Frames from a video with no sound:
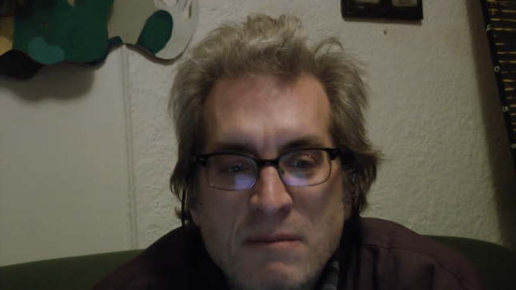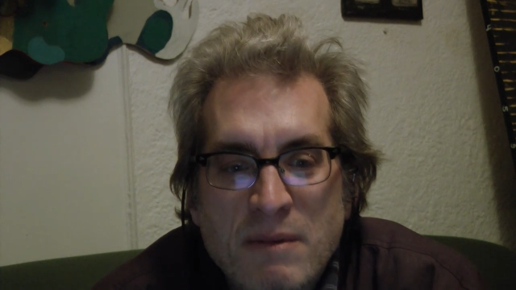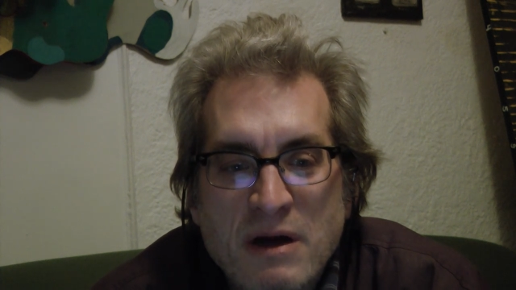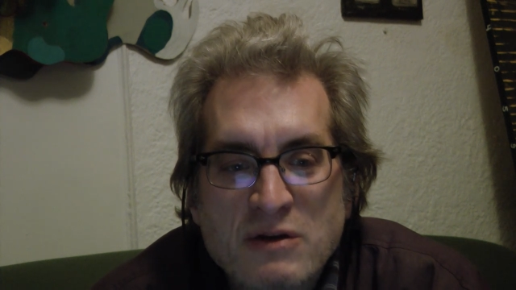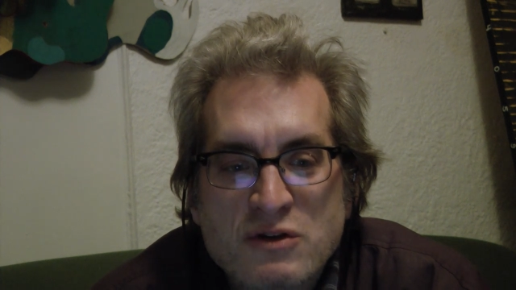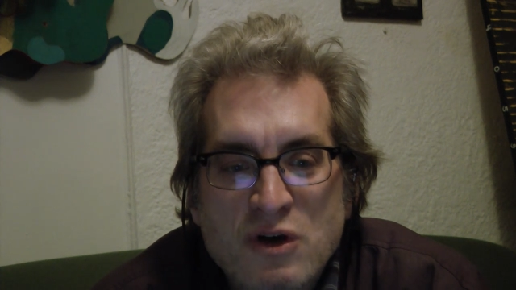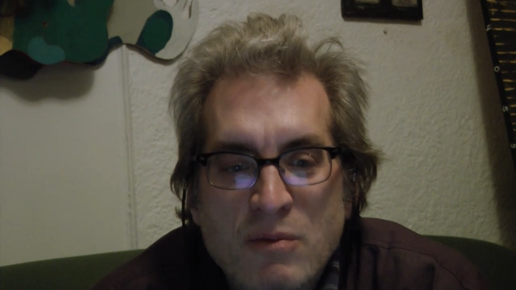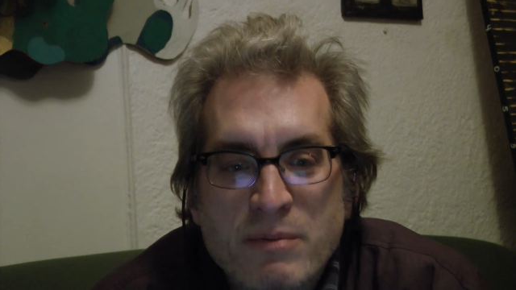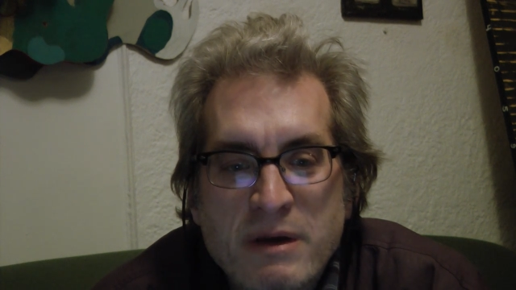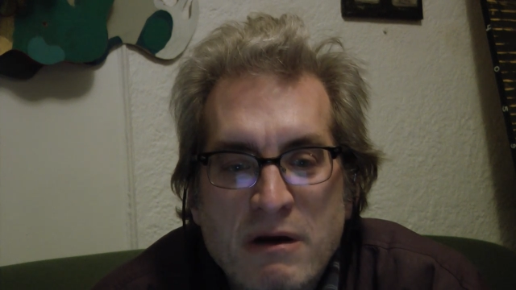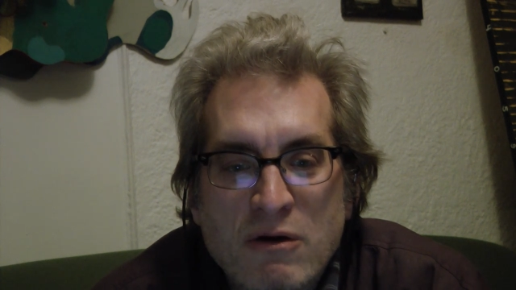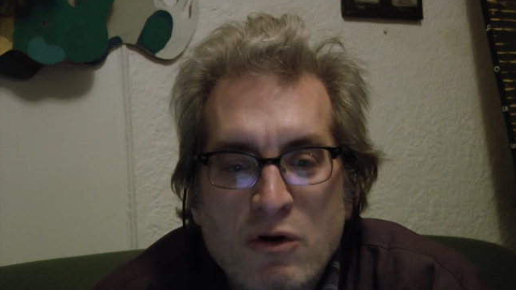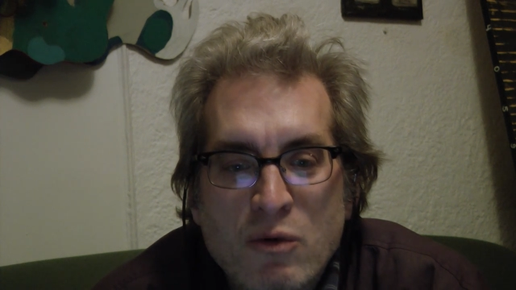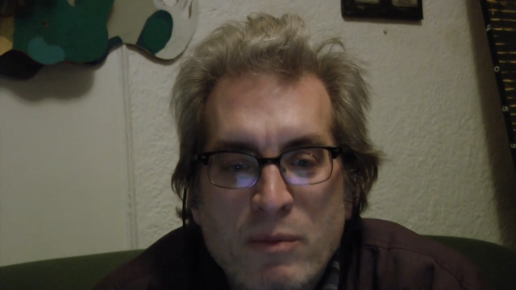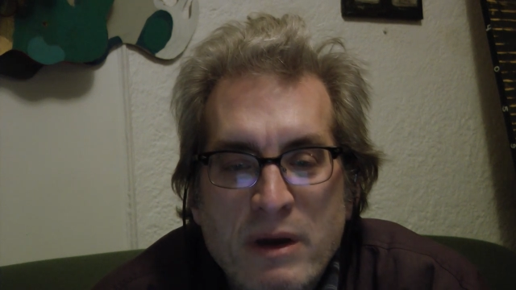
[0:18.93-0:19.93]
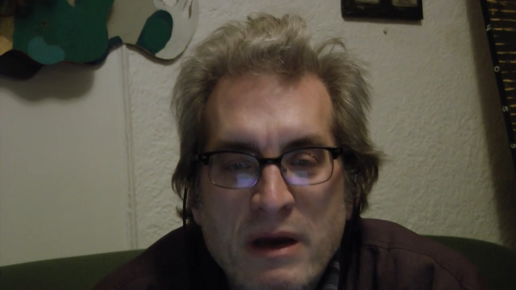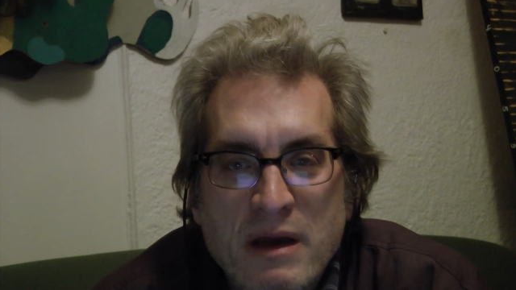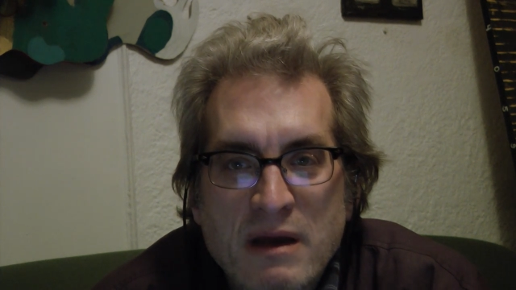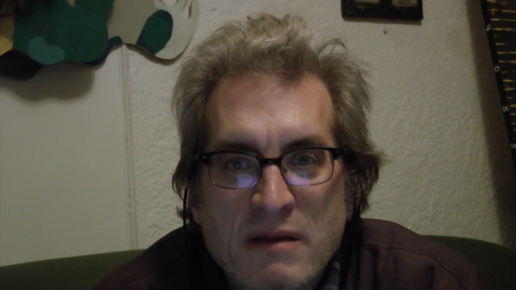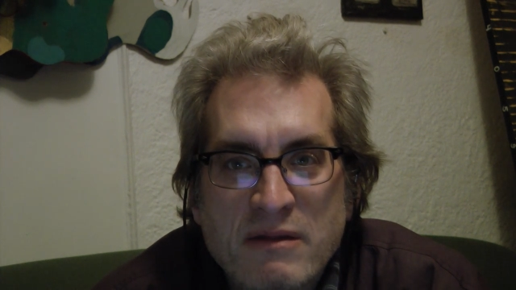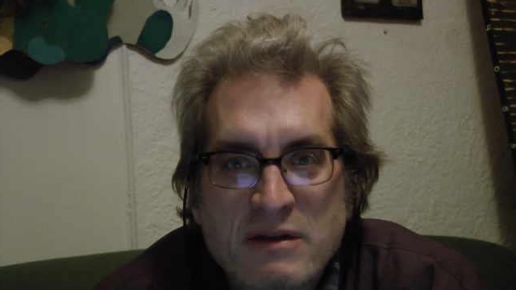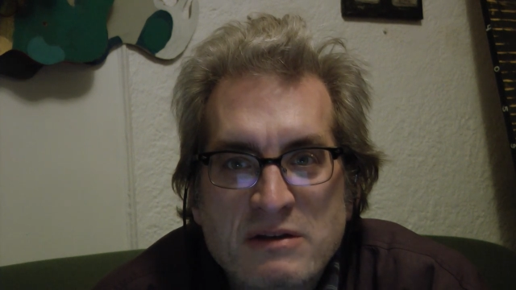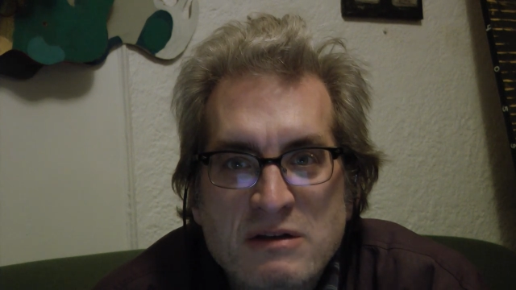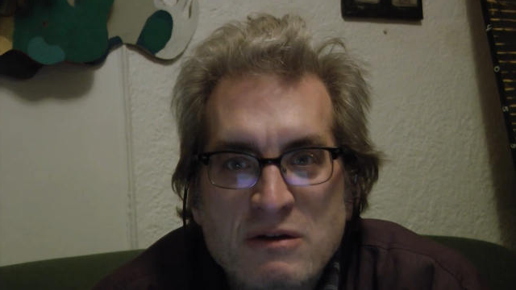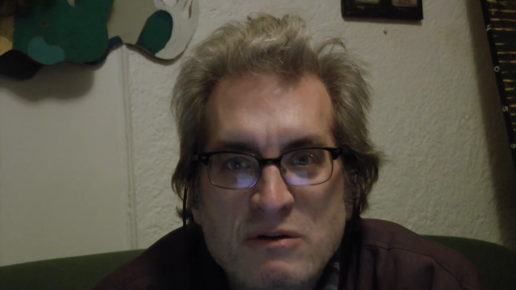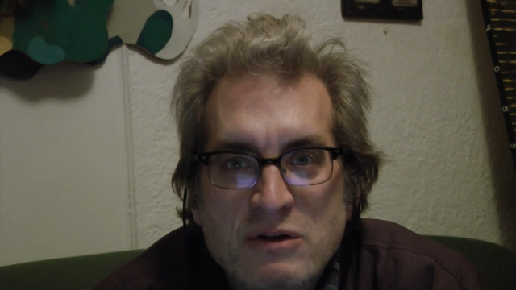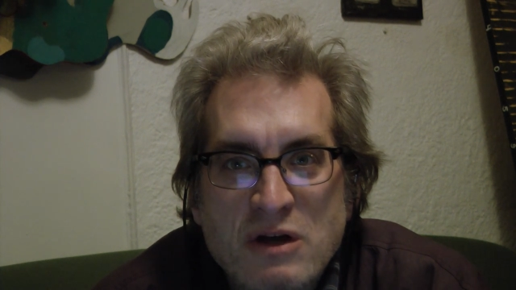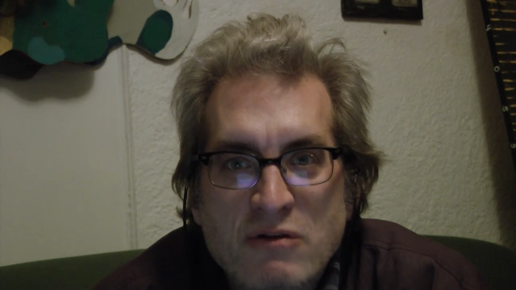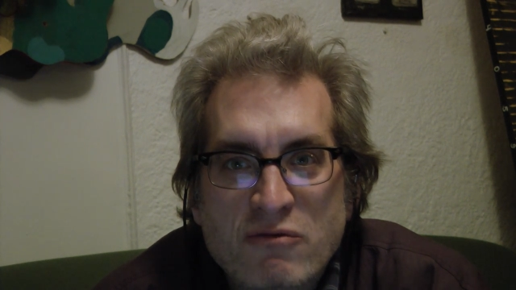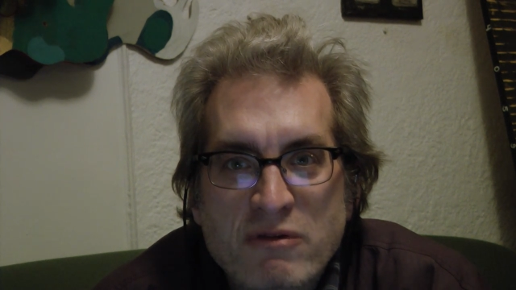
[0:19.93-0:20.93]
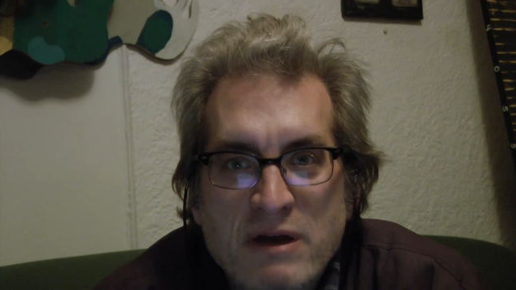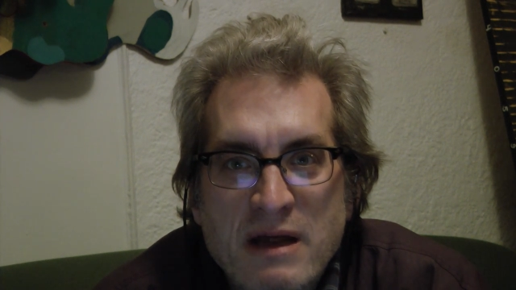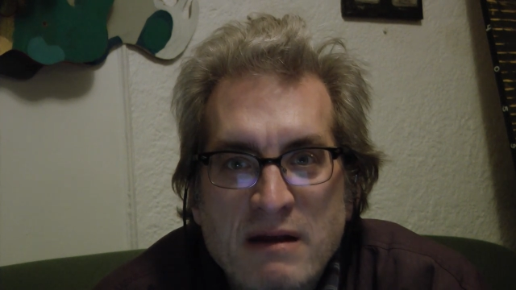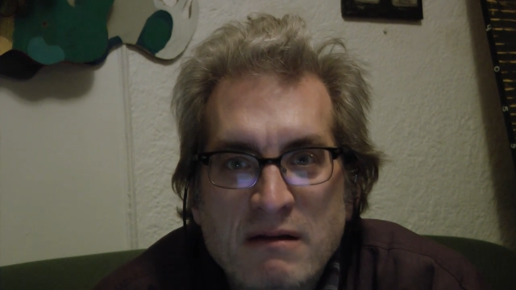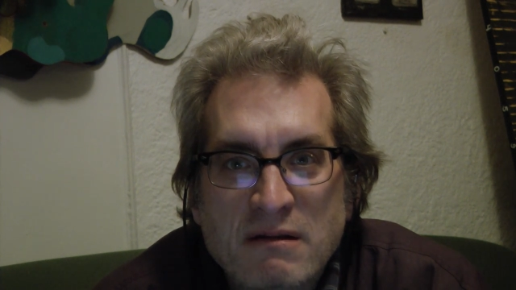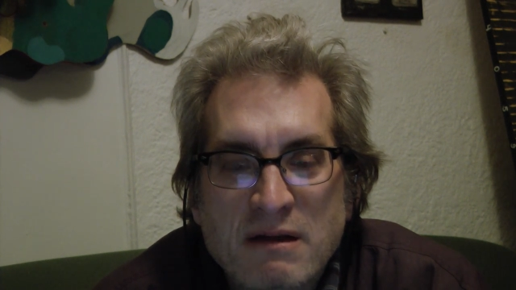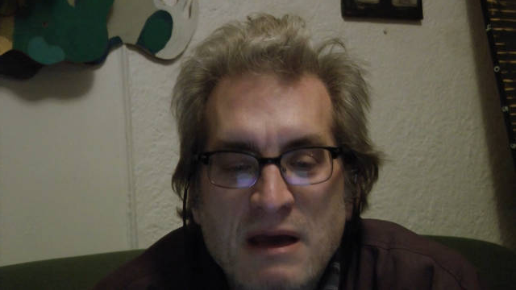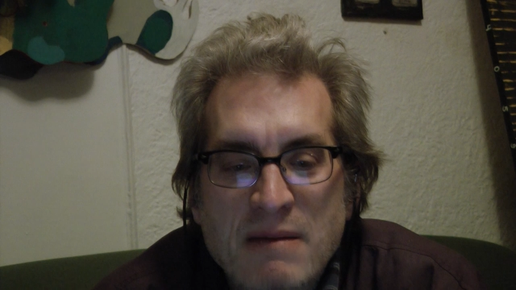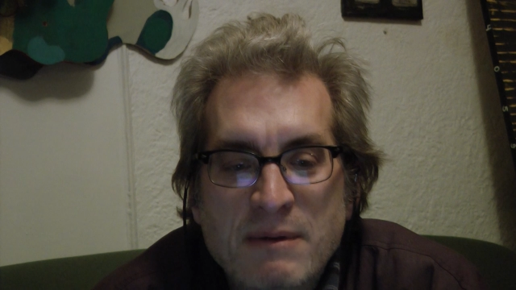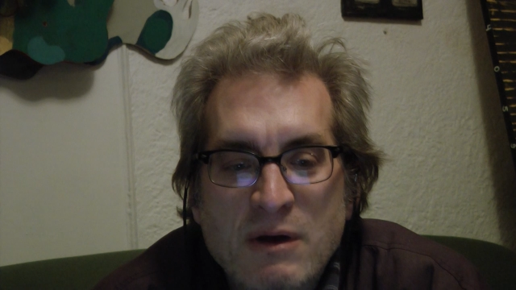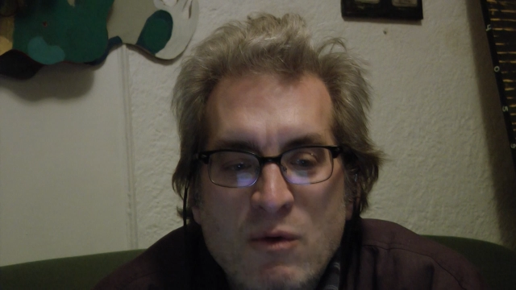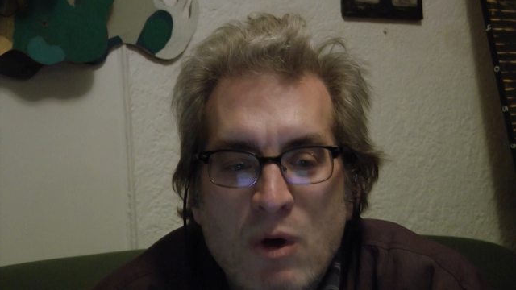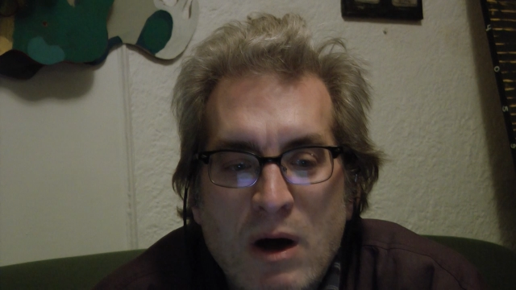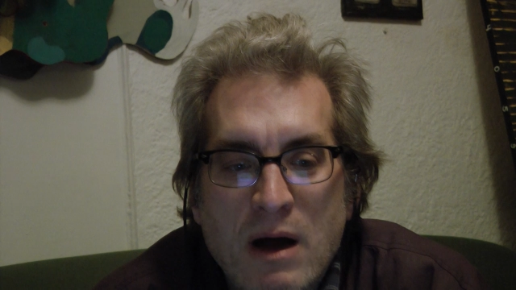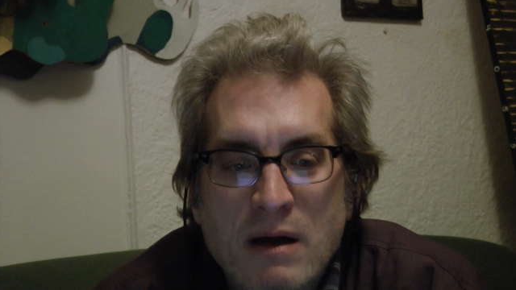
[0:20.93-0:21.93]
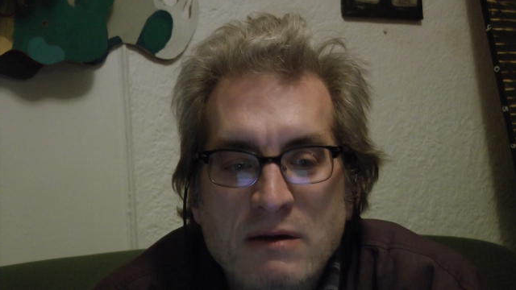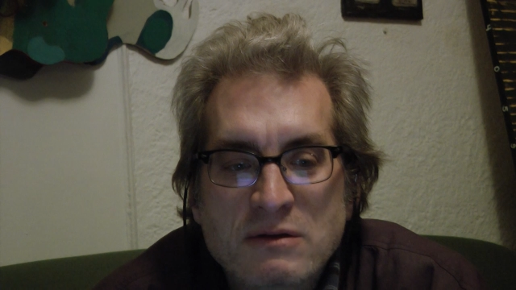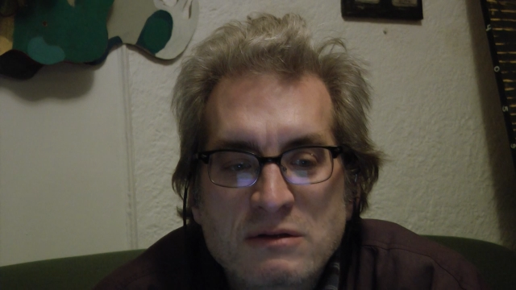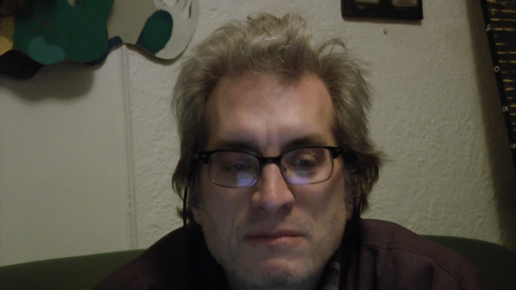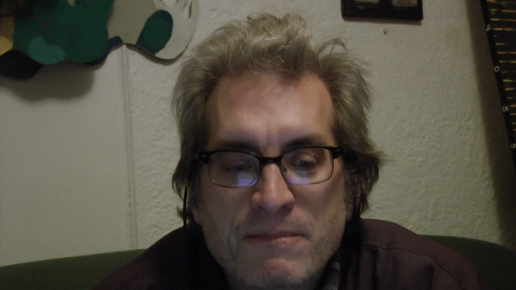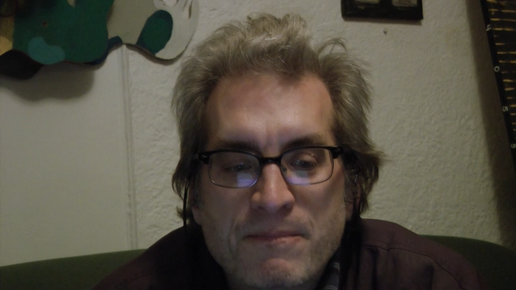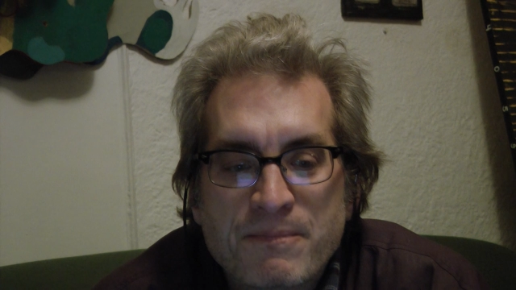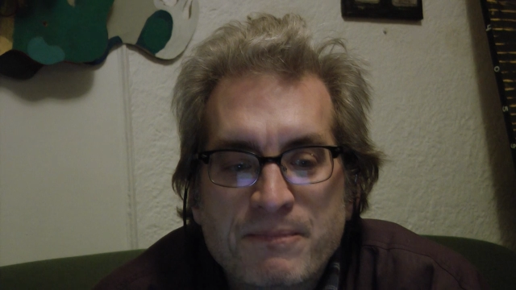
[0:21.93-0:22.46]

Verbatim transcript: by Jean-Pierre Aubé in this year's Triennale québécoise.